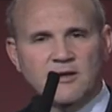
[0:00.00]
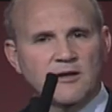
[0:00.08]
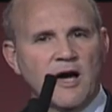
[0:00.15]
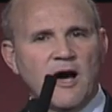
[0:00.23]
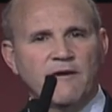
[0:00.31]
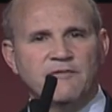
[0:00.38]

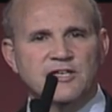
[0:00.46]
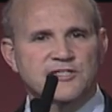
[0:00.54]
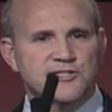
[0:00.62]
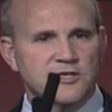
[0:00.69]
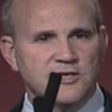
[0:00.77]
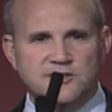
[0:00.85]

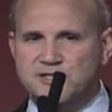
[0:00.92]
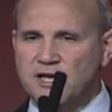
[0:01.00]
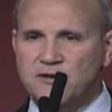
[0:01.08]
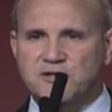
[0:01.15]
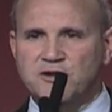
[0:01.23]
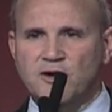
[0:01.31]
Obviously,
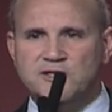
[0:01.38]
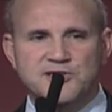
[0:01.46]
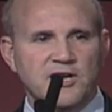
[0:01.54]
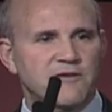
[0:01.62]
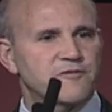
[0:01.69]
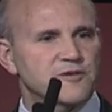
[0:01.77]
you know,
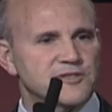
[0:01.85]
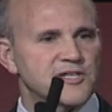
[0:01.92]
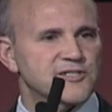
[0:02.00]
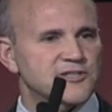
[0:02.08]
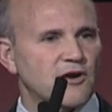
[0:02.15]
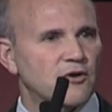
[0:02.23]
San
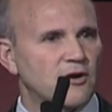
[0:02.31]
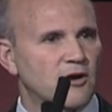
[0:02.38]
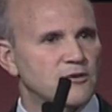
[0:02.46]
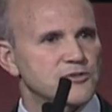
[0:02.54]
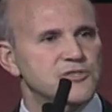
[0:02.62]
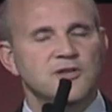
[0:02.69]
Francisco
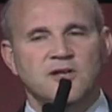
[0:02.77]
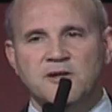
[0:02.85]
goes,